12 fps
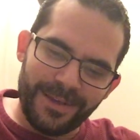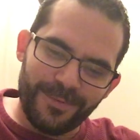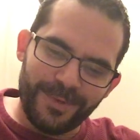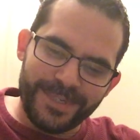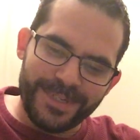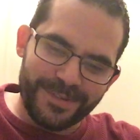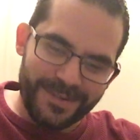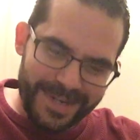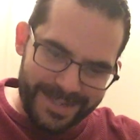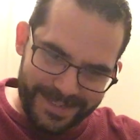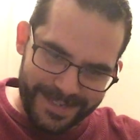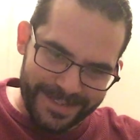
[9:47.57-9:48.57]
which is
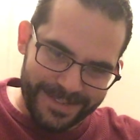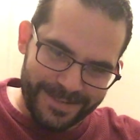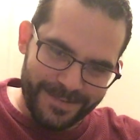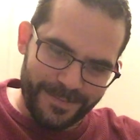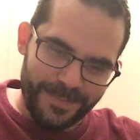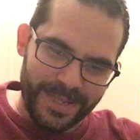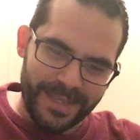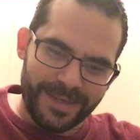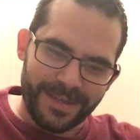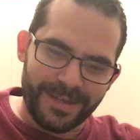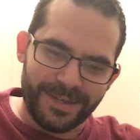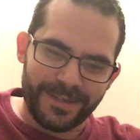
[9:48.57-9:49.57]
crazy,
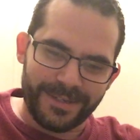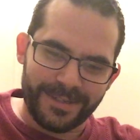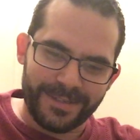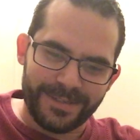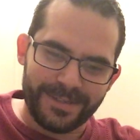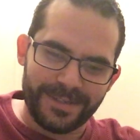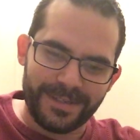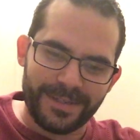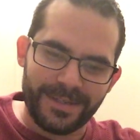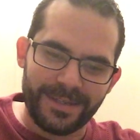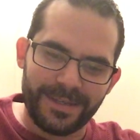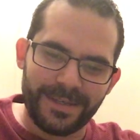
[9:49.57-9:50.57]
because
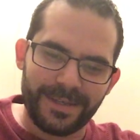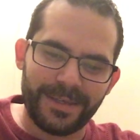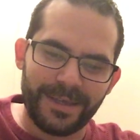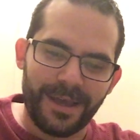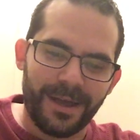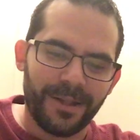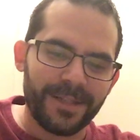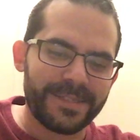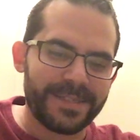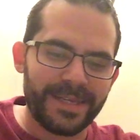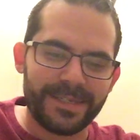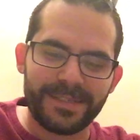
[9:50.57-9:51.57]
all it
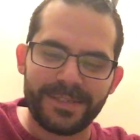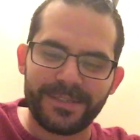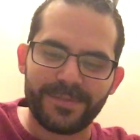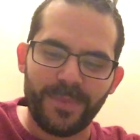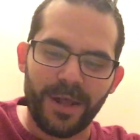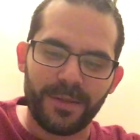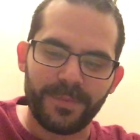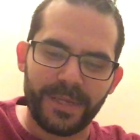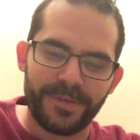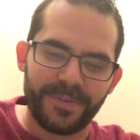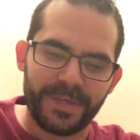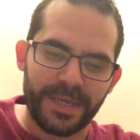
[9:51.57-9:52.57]
takes is small
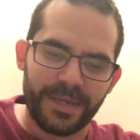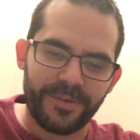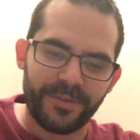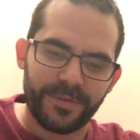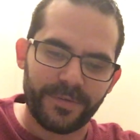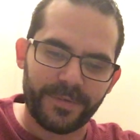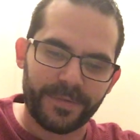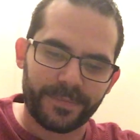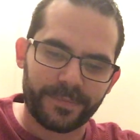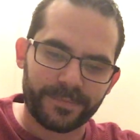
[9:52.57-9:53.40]
modifications.